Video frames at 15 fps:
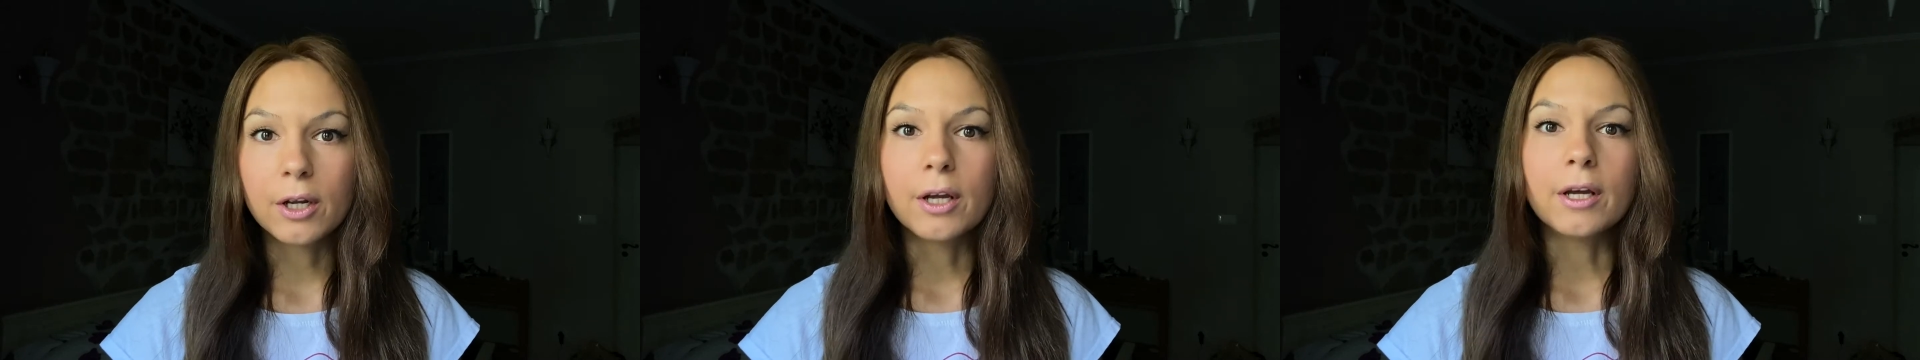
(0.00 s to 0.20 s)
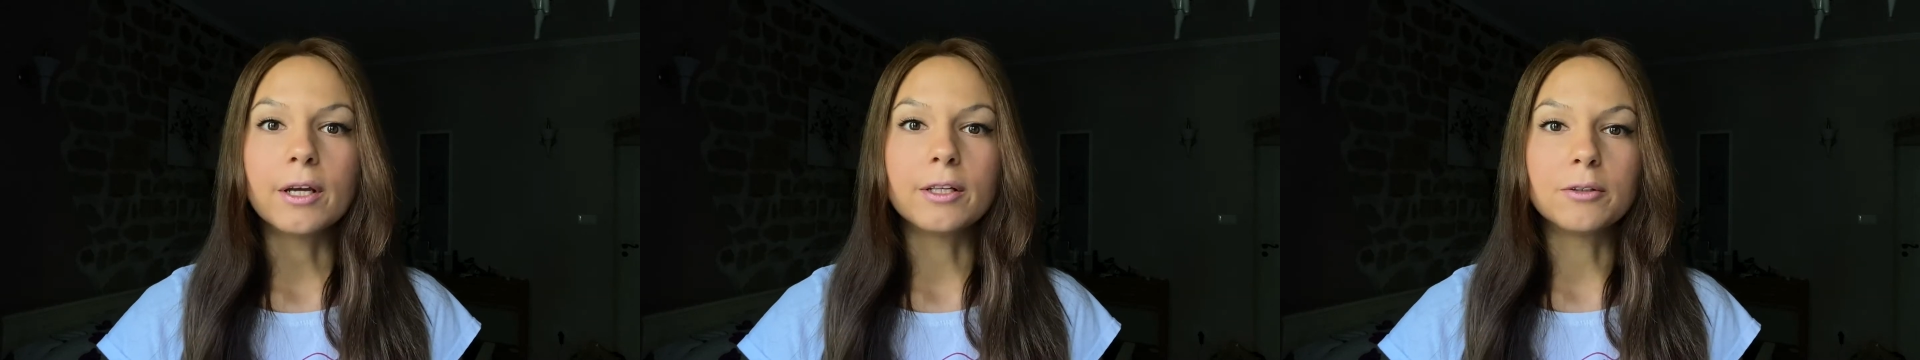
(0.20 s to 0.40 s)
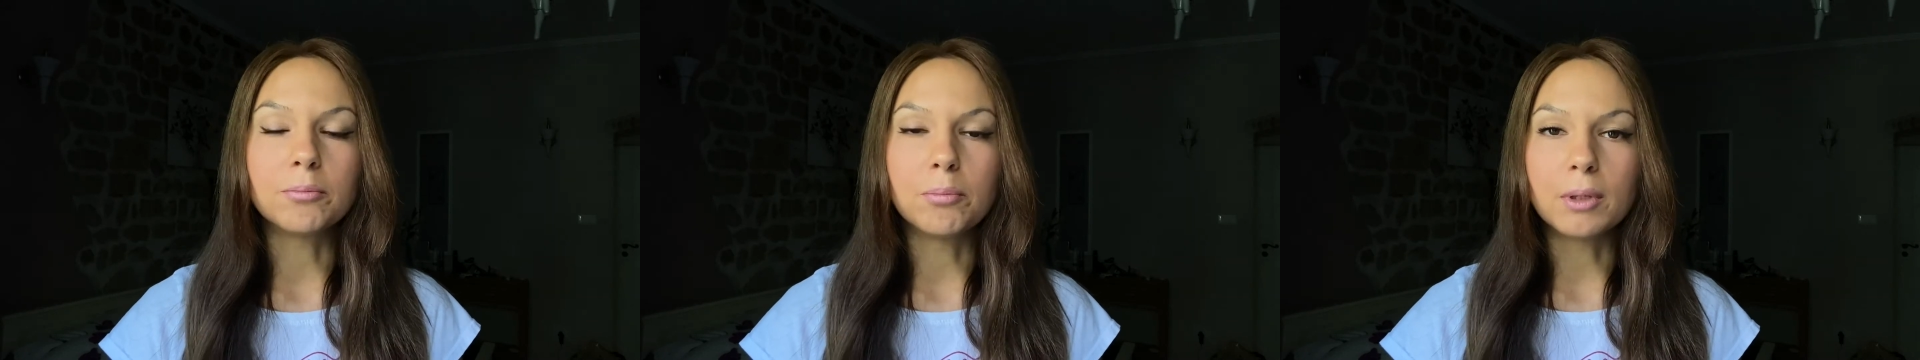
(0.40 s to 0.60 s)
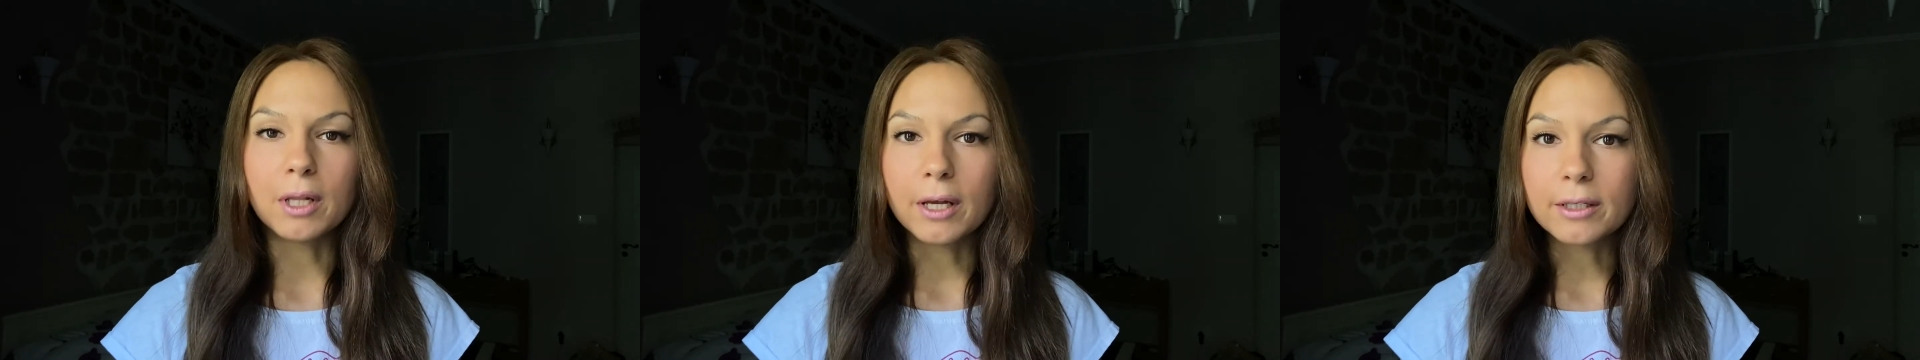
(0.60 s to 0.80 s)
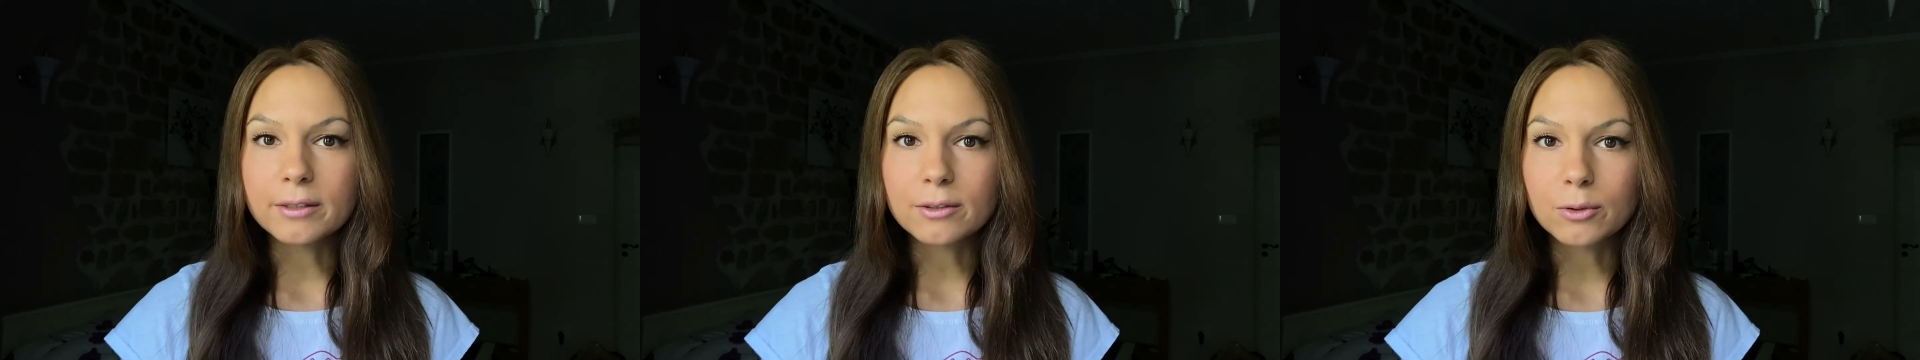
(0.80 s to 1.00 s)
it
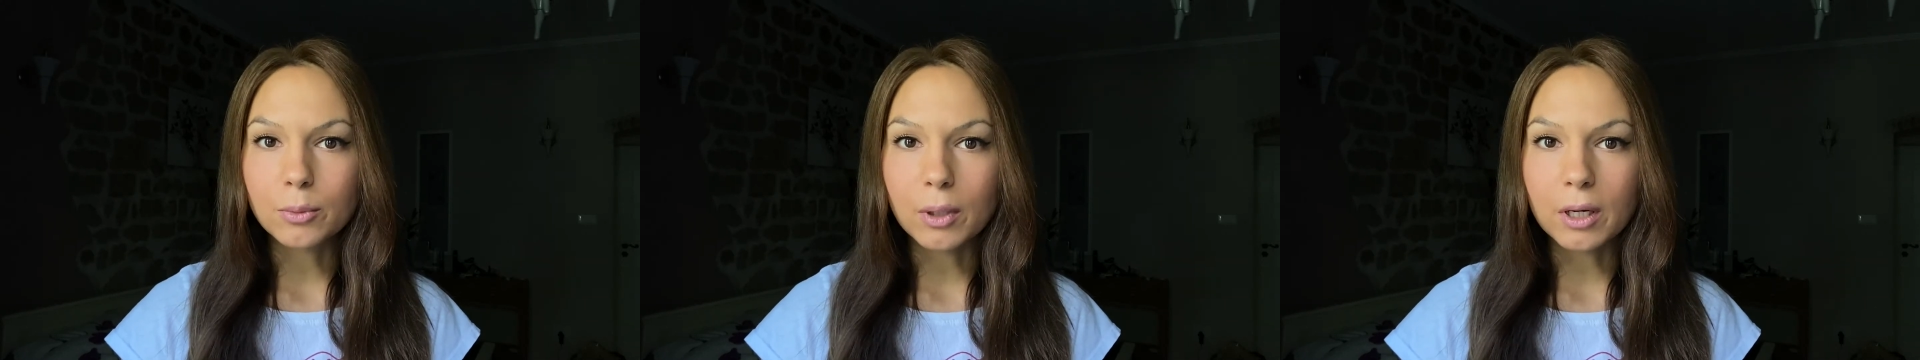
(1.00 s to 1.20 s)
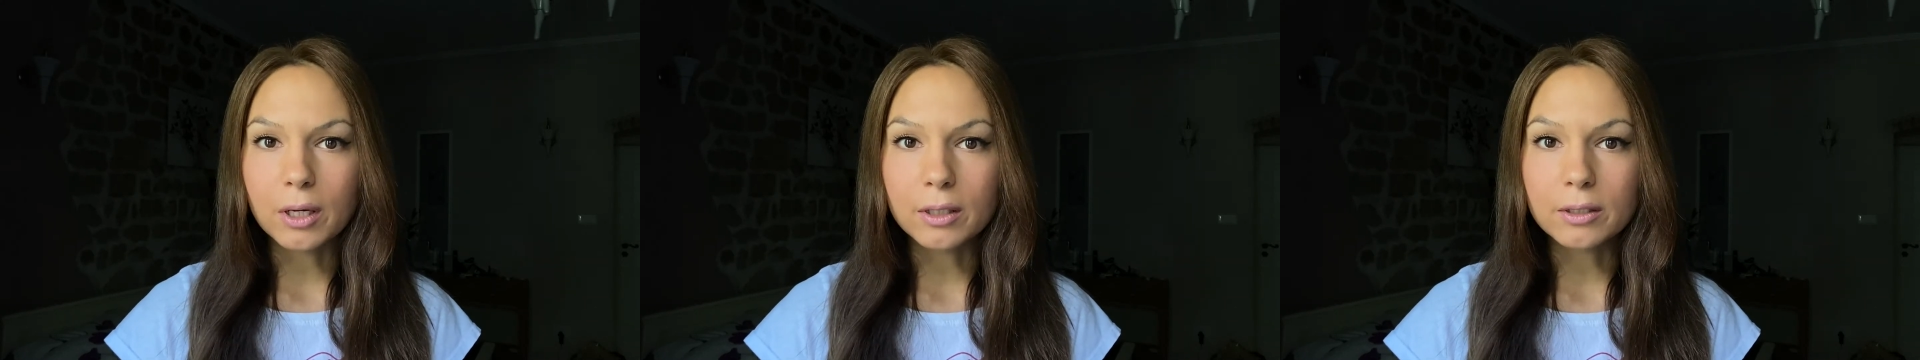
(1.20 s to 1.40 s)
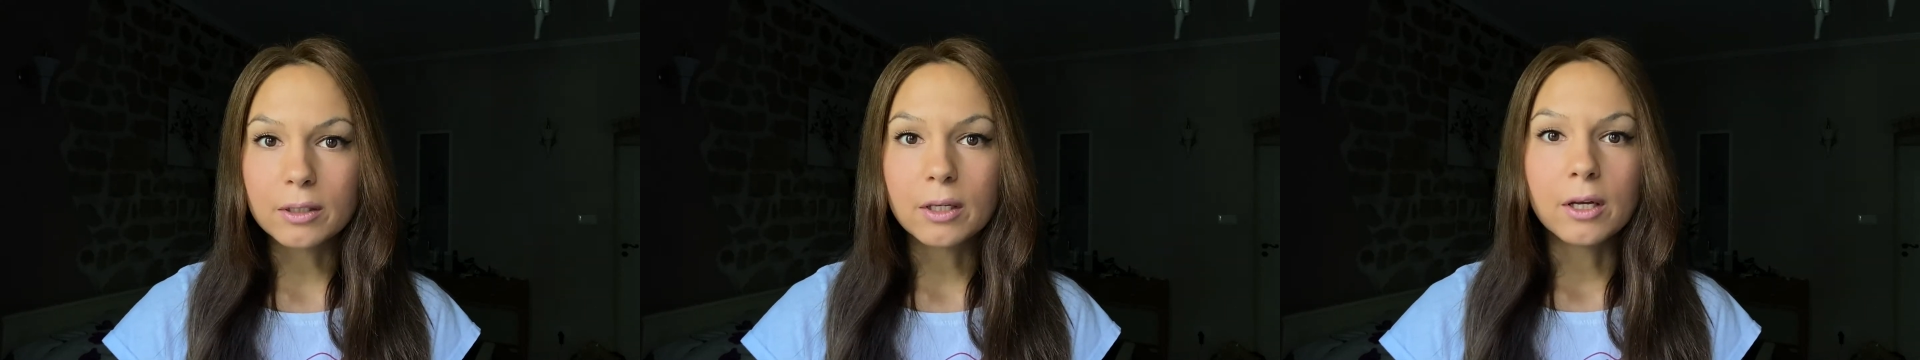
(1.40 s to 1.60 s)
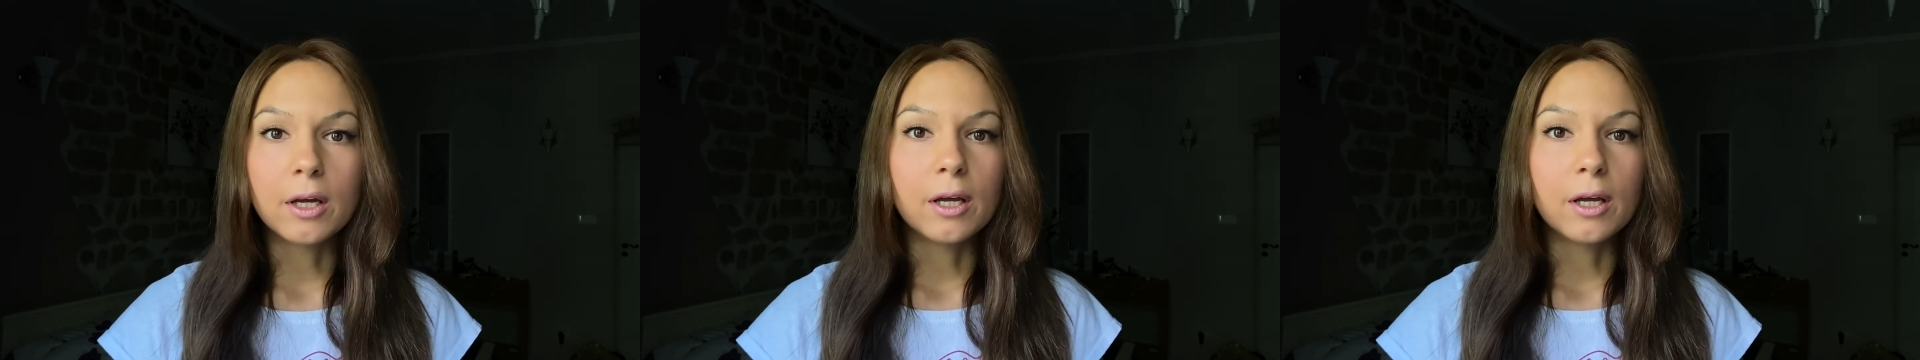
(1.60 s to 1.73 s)
blends well